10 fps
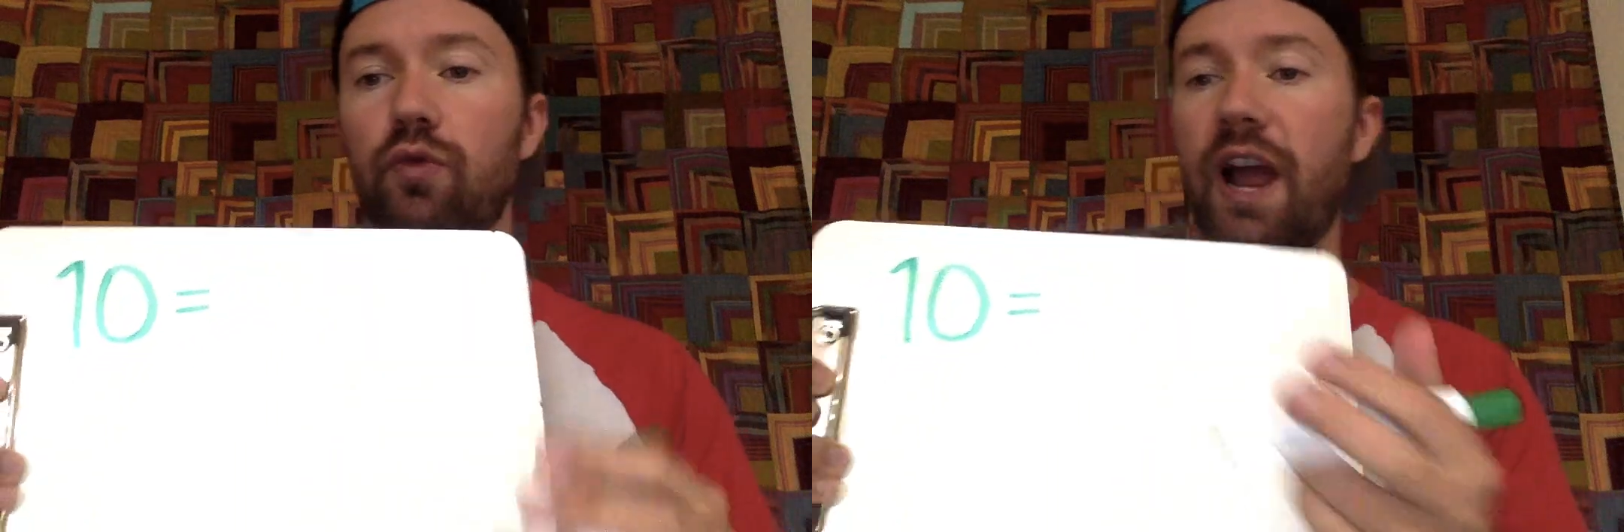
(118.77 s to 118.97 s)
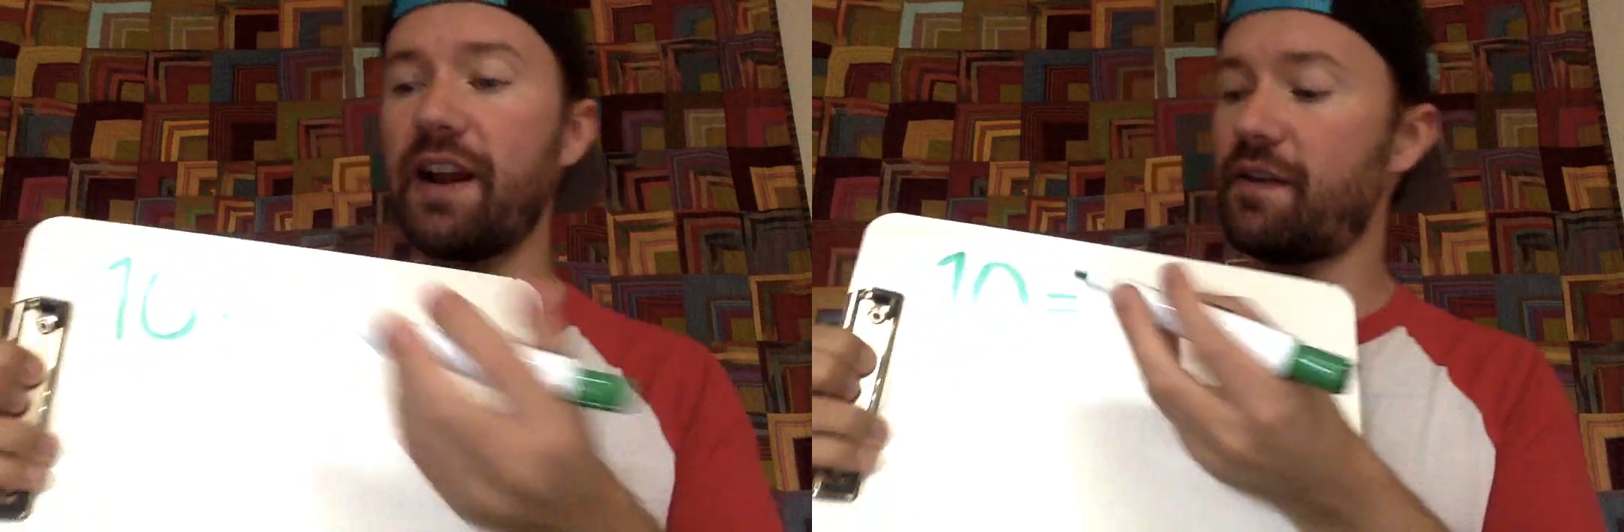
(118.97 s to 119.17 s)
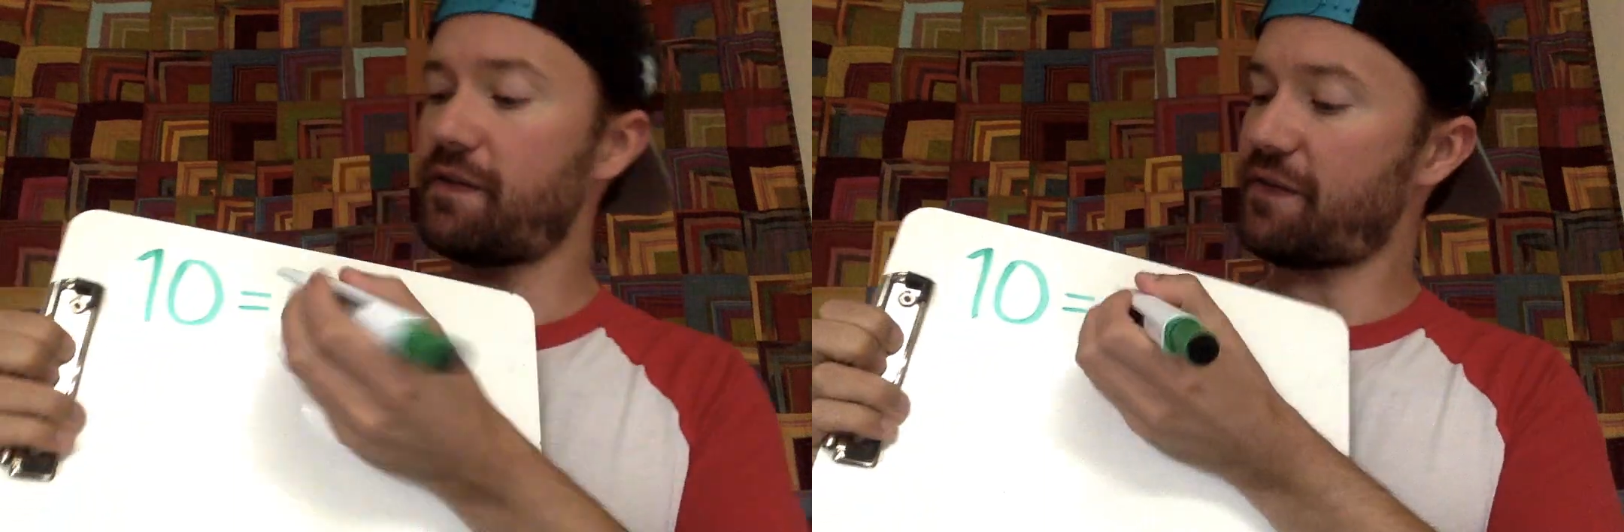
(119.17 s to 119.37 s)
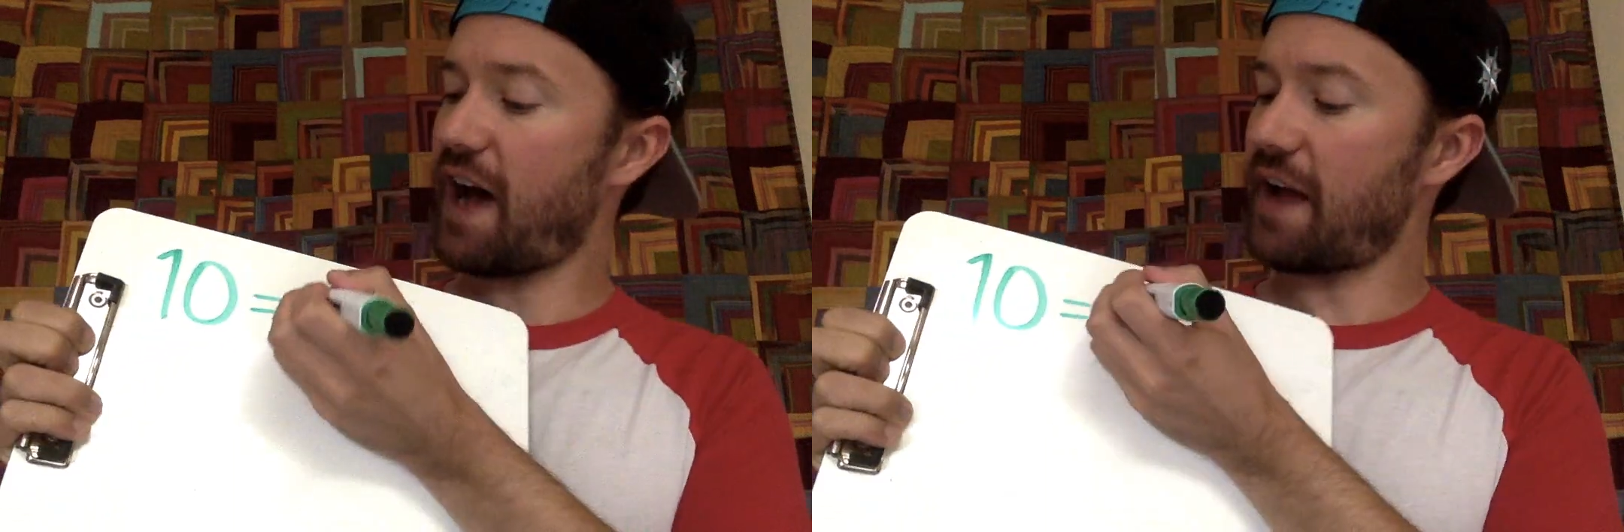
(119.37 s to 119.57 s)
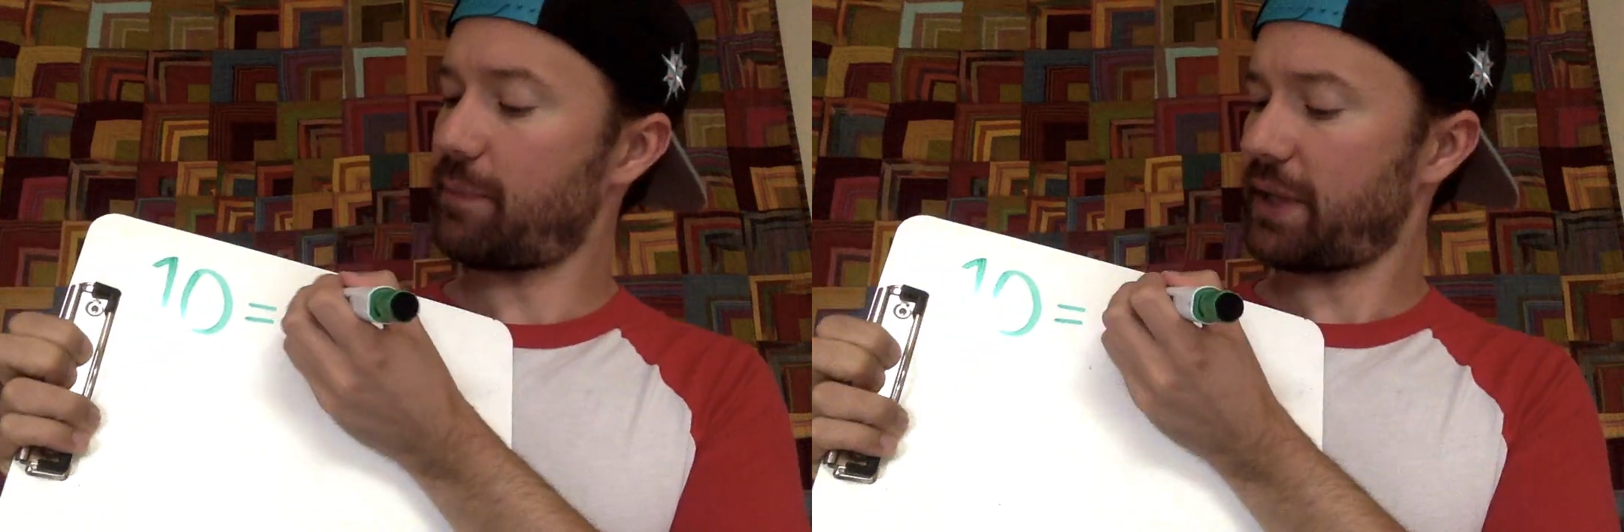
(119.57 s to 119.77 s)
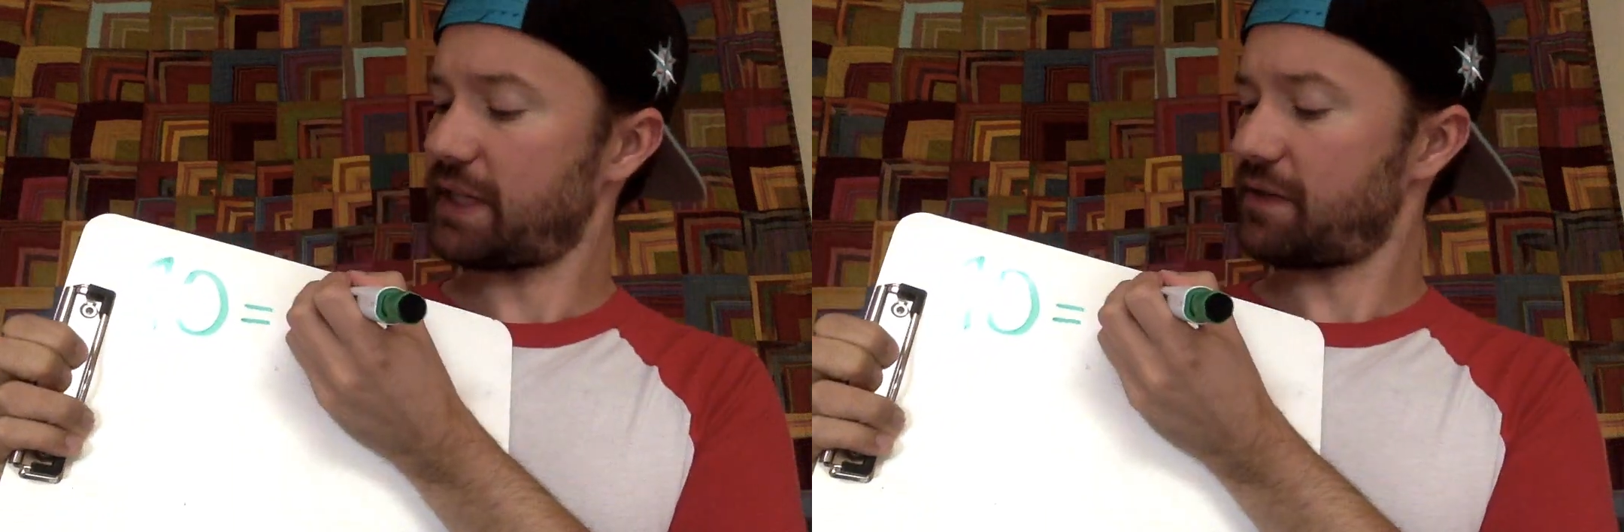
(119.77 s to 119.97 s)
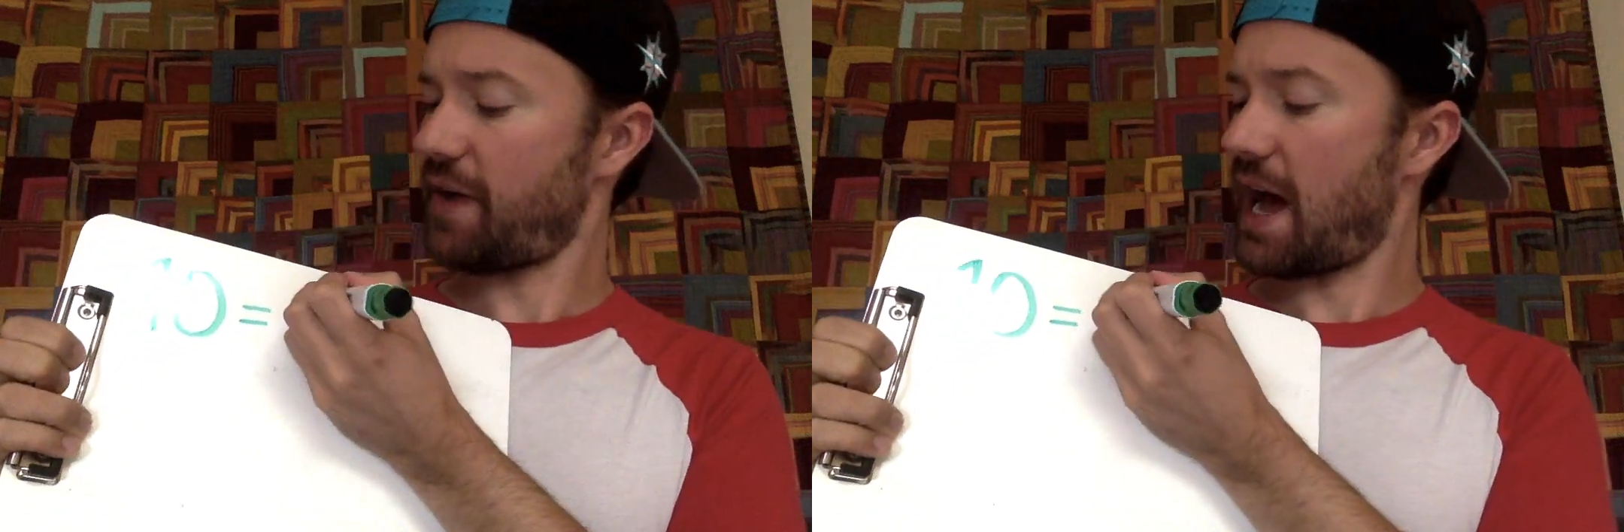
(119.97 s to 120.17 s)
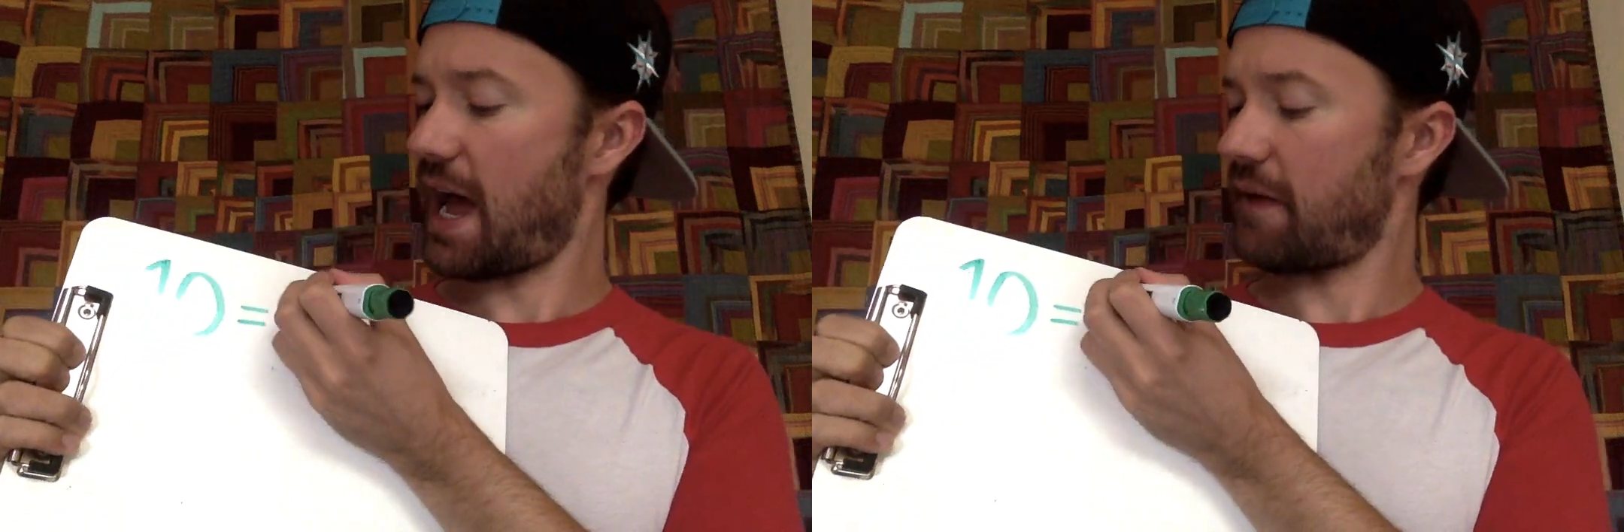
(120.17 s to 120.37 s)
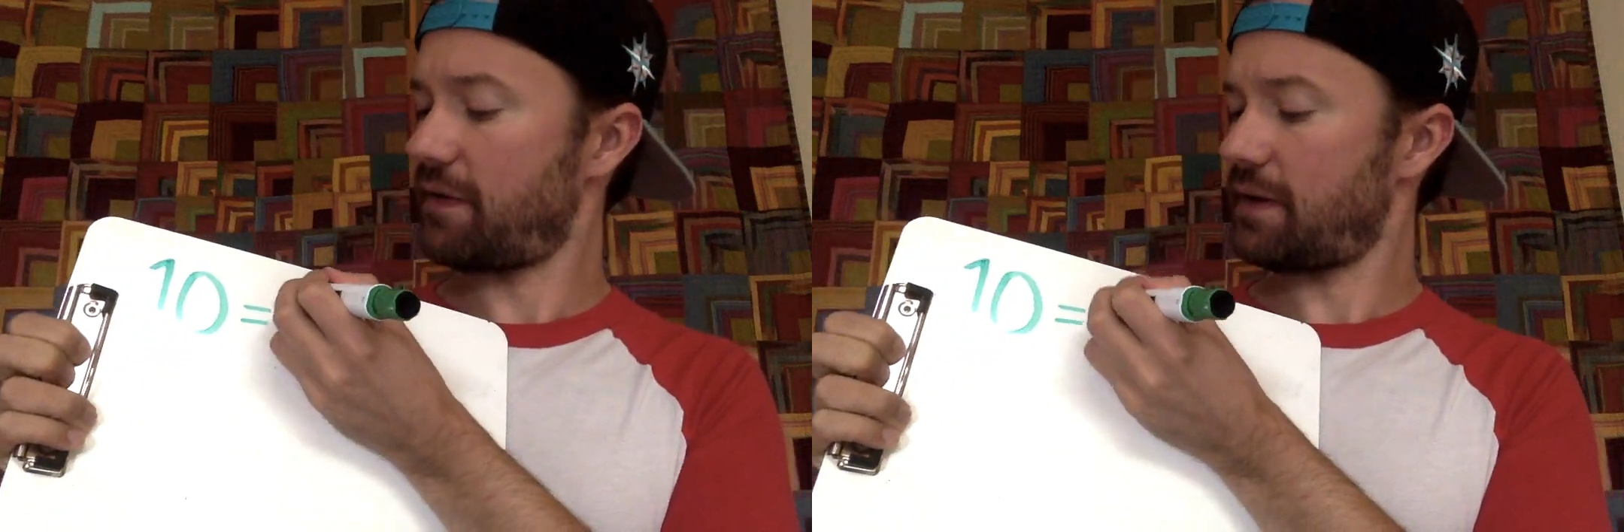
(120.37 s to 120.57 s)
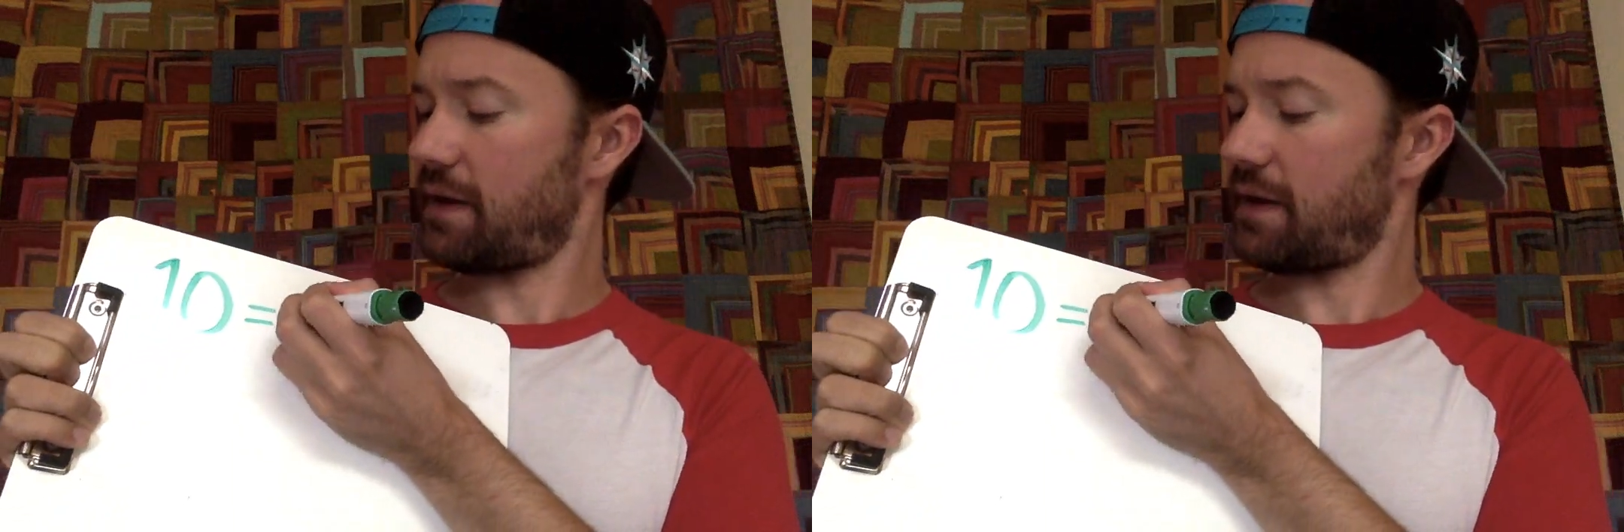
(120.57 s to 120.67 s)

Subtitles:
write 5 plus 5